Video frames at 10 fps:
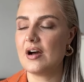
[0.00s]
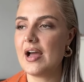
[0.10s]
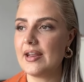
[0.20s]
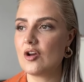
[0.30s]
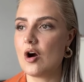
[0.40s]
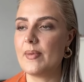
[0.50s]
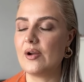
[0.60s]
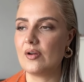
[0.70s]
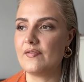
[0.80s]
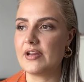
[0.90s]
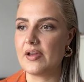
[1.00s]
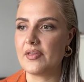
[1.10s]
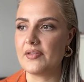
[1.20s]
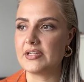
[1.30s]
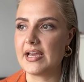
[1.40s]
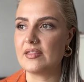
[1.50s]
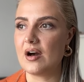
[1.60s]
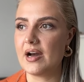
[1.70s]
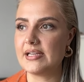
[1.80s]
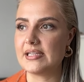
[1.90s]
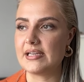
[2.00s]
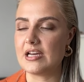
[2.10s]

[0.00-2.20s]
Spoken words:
I had a comment on a video the other day that I did